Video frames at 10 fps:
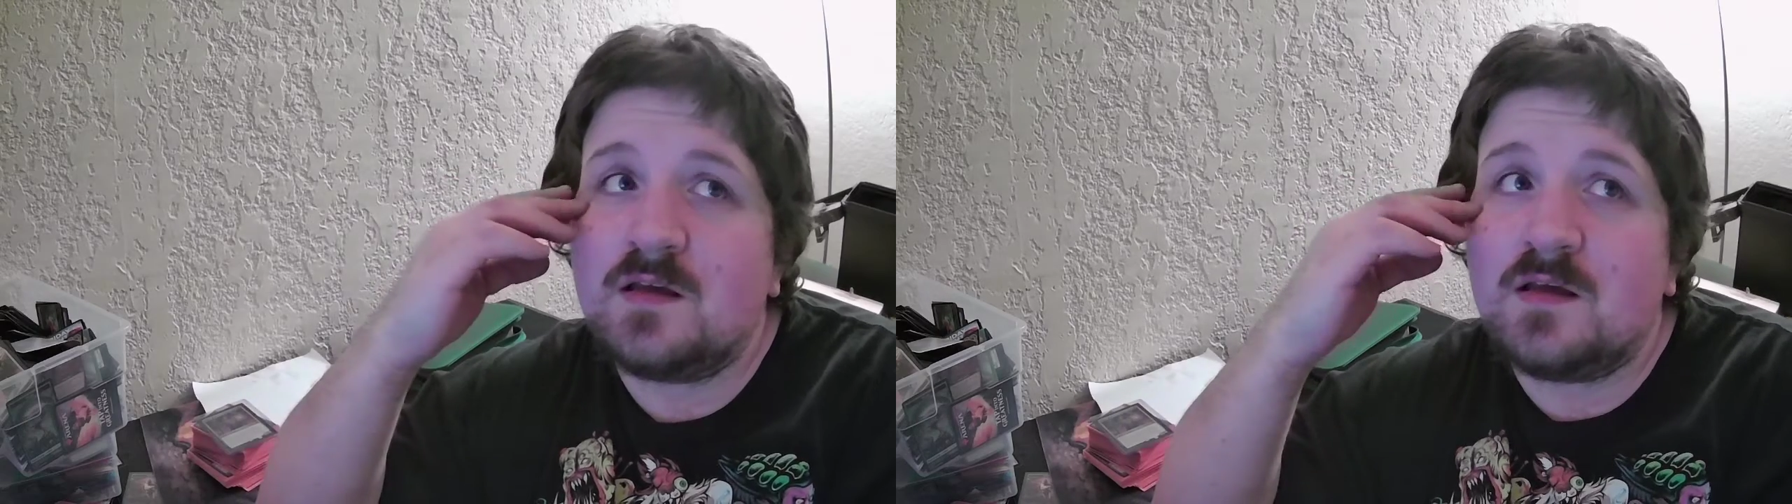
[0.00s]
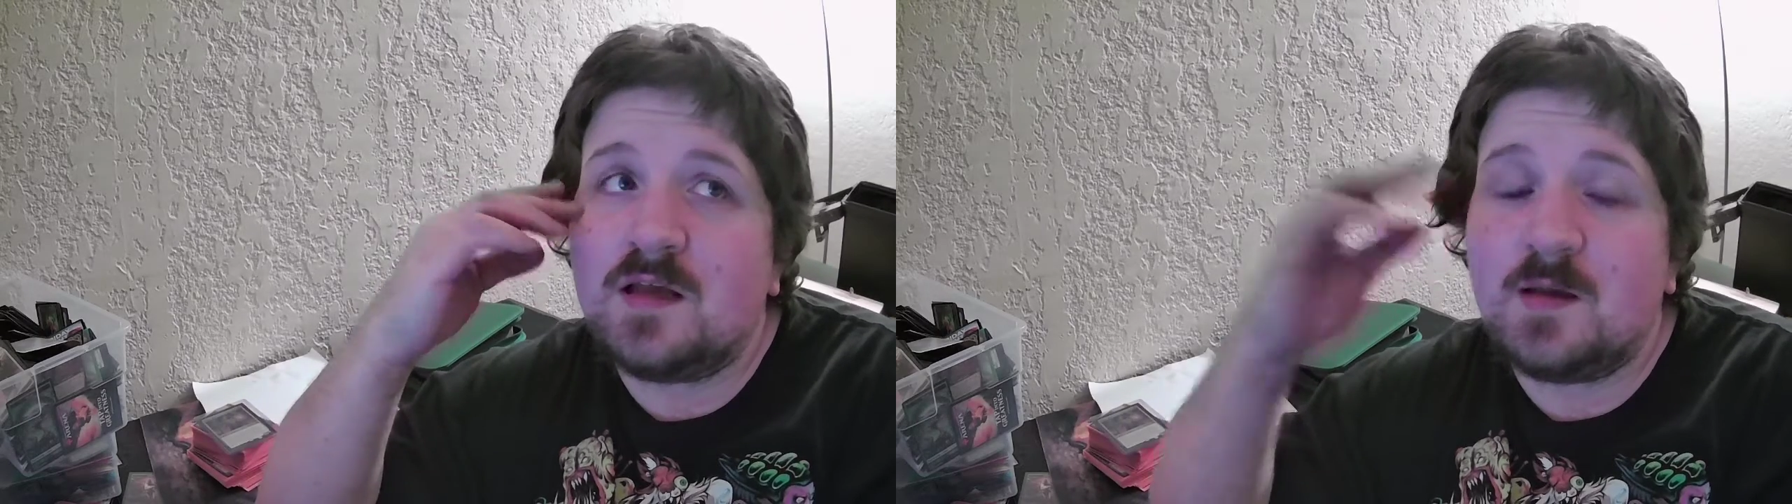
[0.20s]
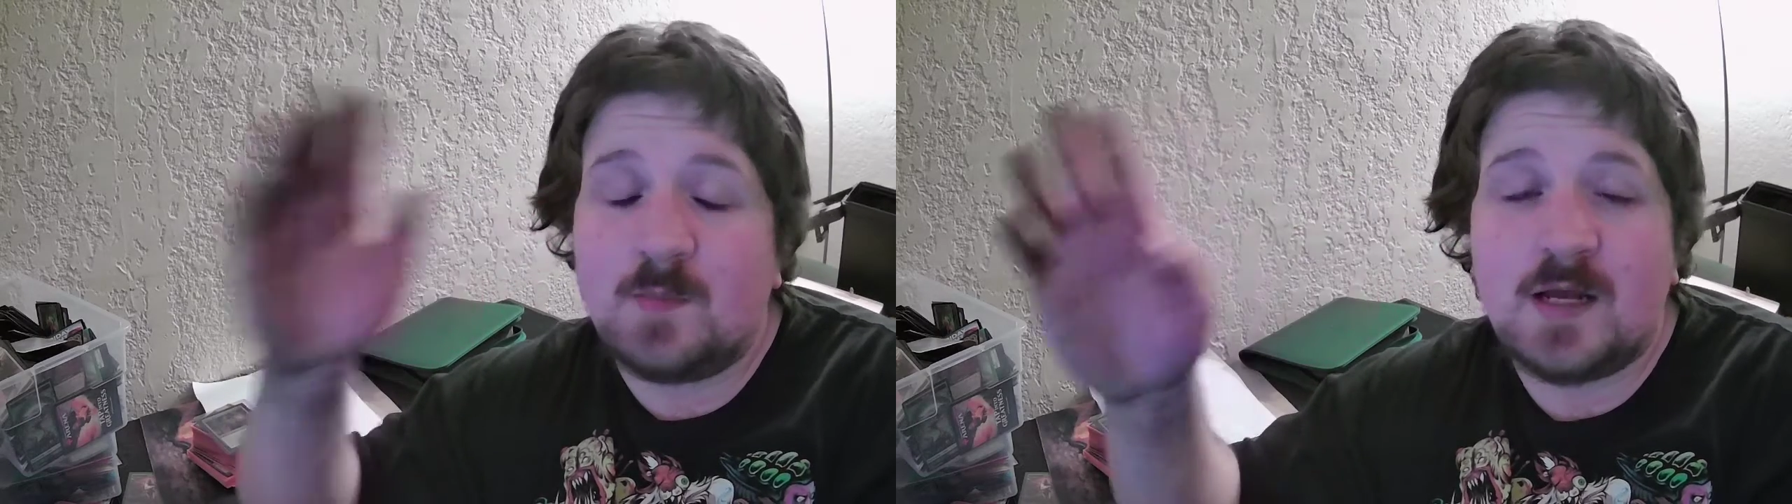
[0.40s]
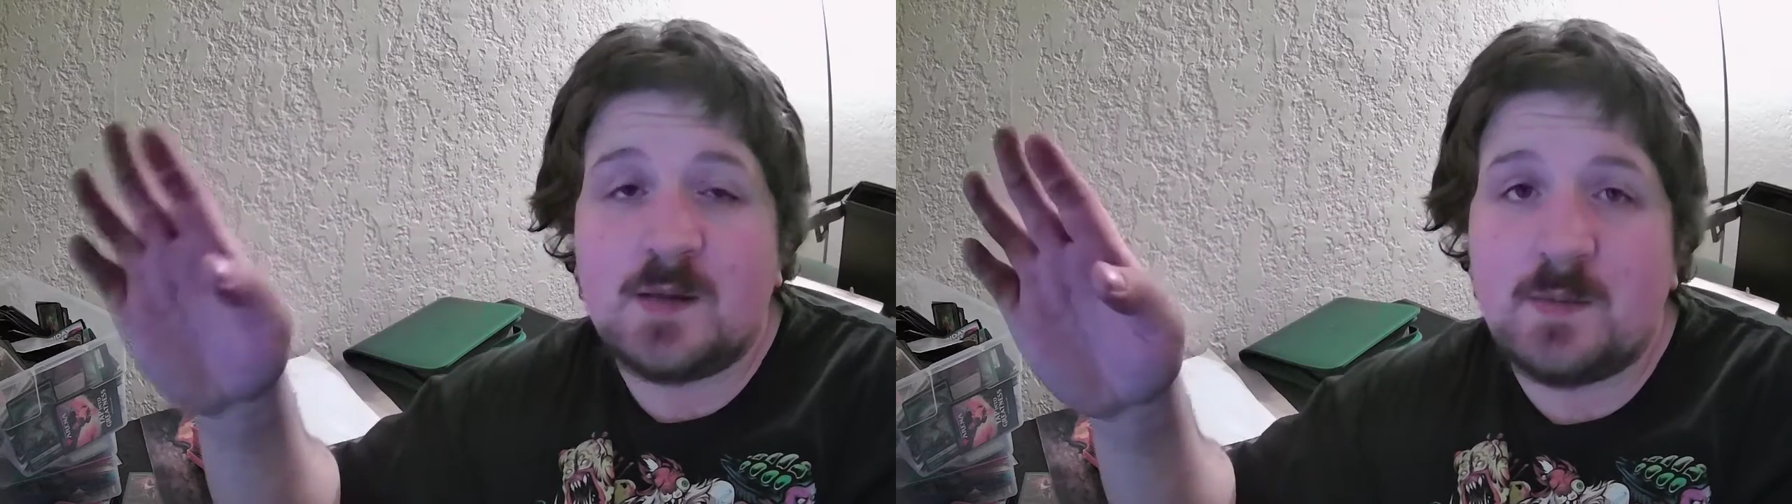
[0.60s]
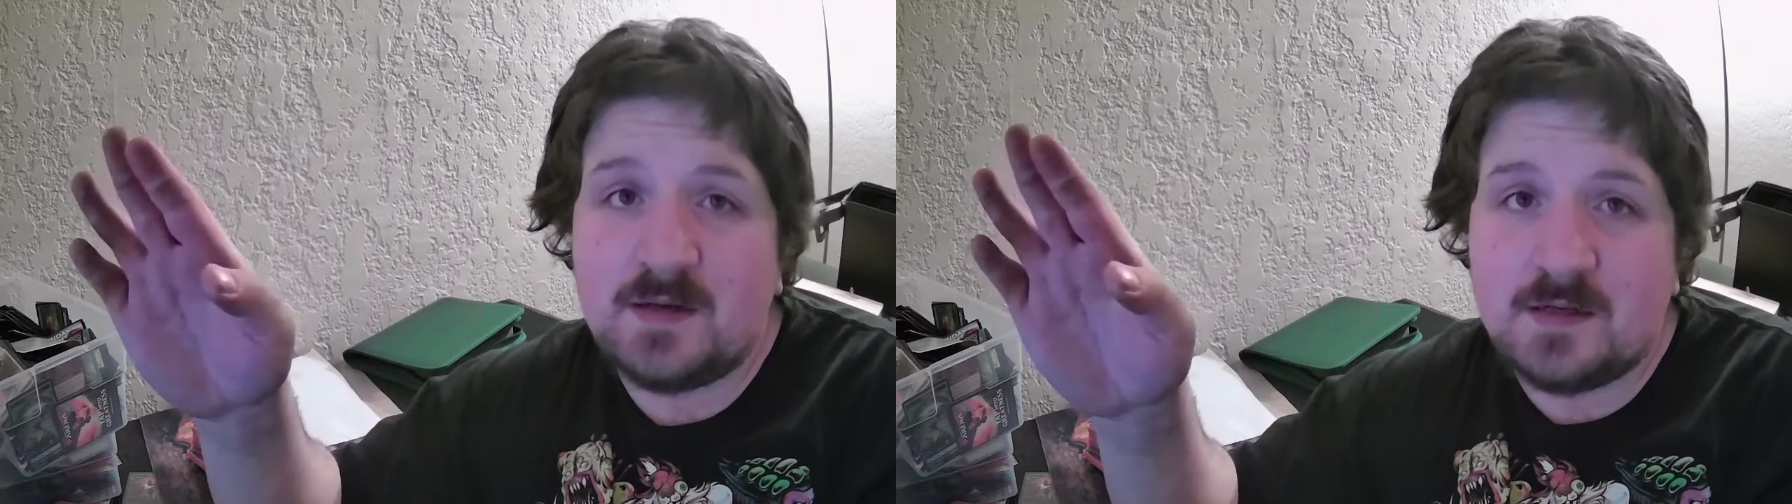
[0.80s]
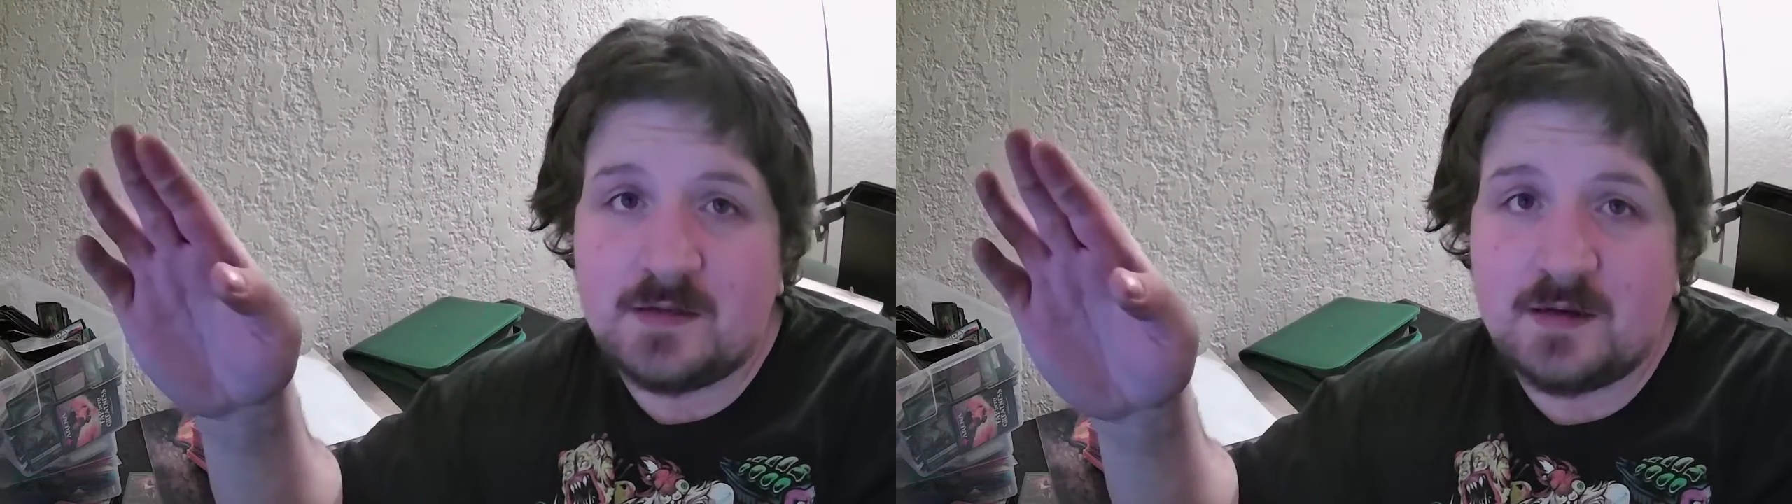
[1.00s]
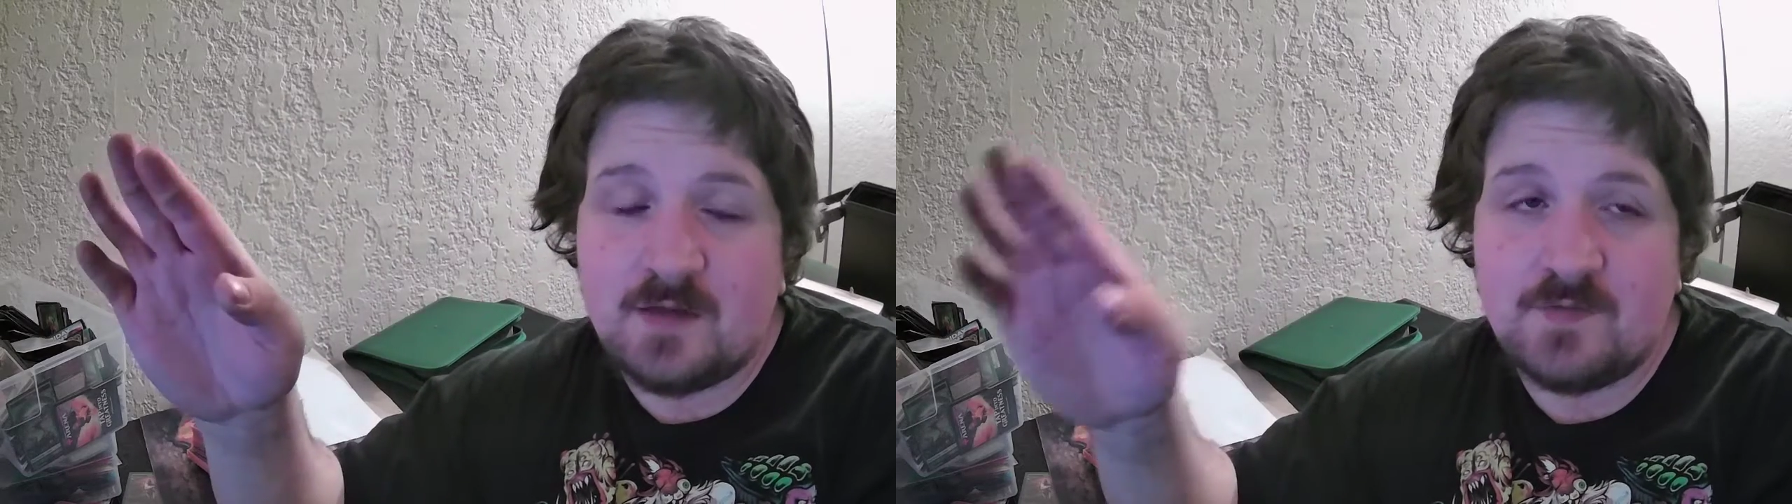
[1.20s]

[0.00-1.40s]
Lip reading: in my opinion, I